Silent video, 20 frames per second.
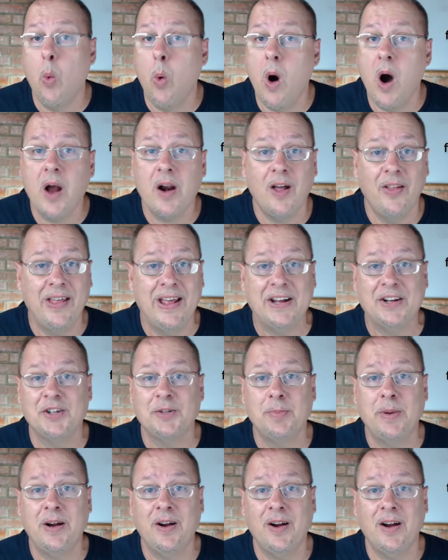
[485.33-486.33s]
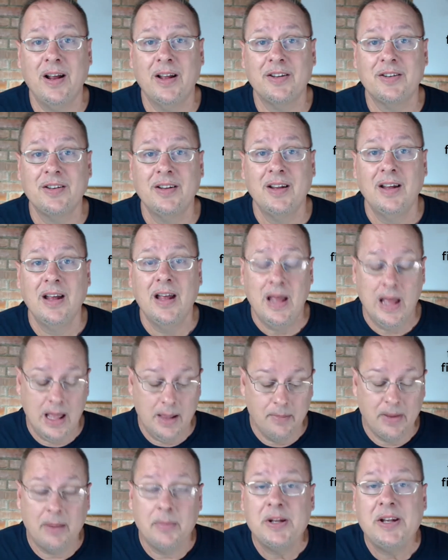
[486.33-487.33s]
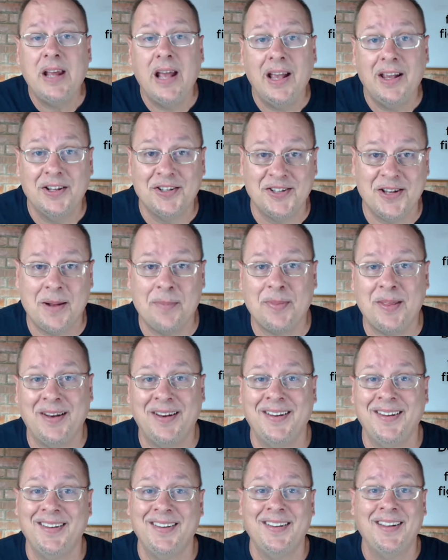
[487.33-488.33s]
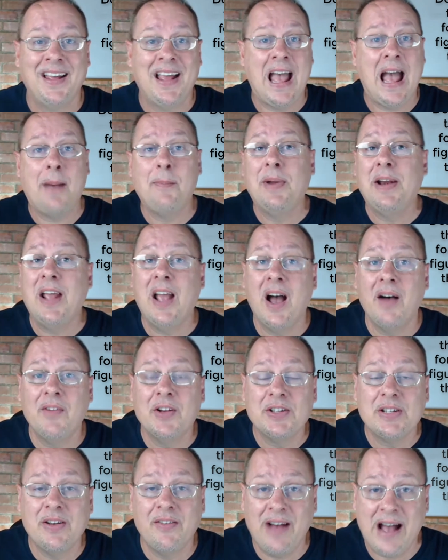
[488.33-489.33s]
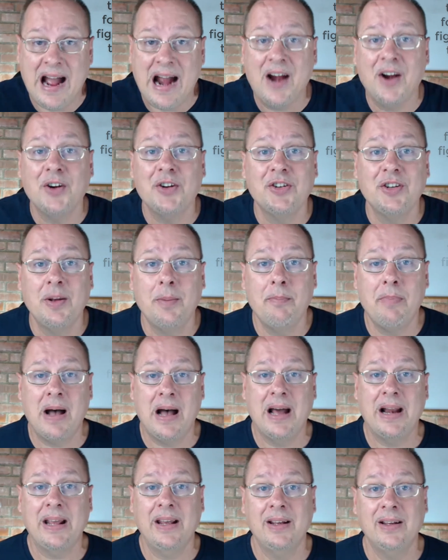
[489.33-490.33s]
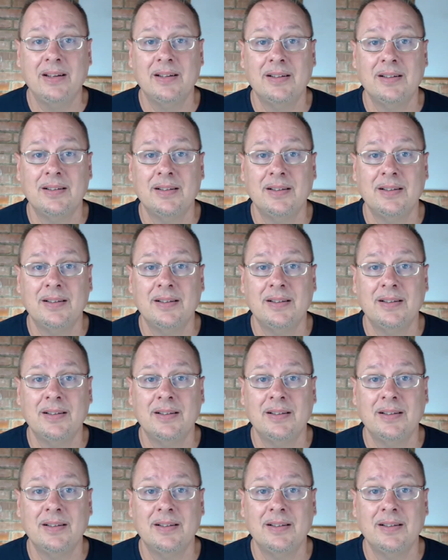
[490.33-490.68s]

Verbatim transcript: You want all that experience. But let me tell you something. How many of us have hired somebody?